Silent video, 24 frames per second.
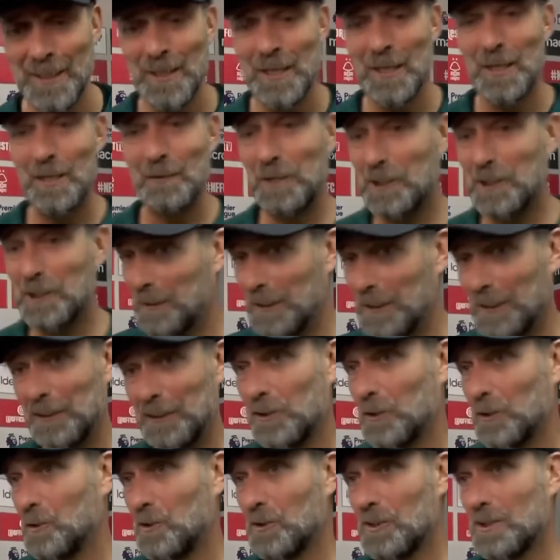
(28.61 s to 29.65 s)
which we didn't
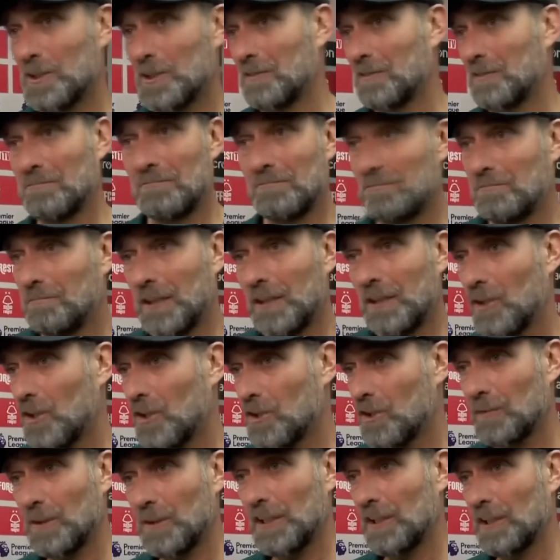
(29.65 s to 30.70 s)
use because
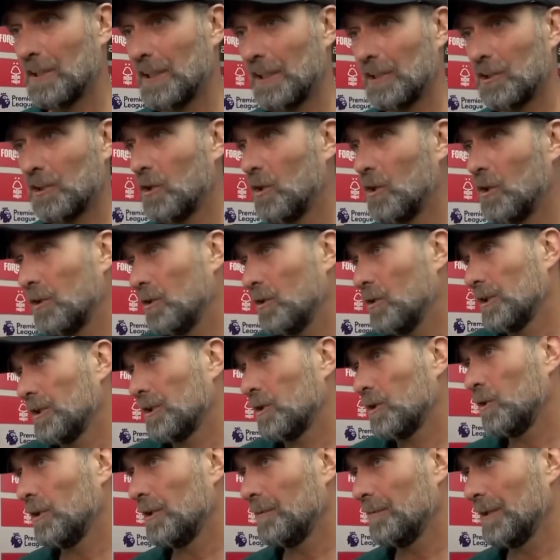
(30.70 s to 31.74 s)
we didn't hit the goal. All the
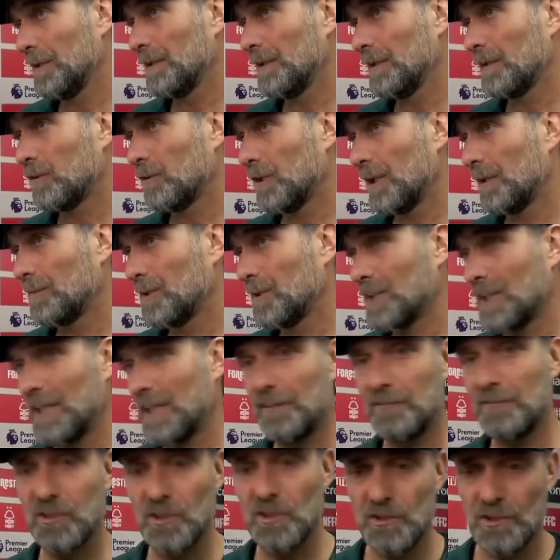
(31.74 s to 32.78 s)
goalie made incredible
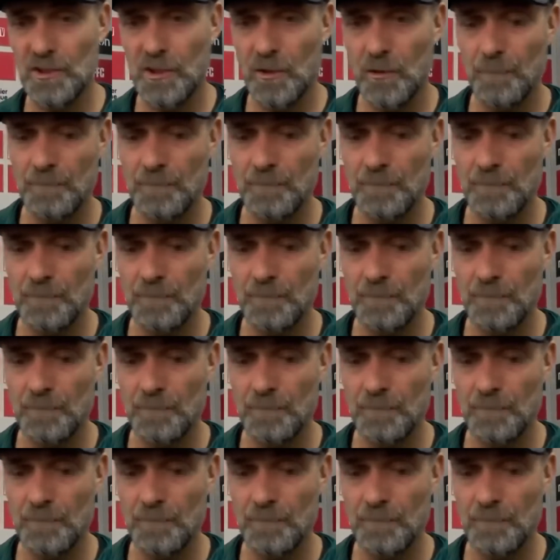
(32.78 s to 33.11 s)
saves. So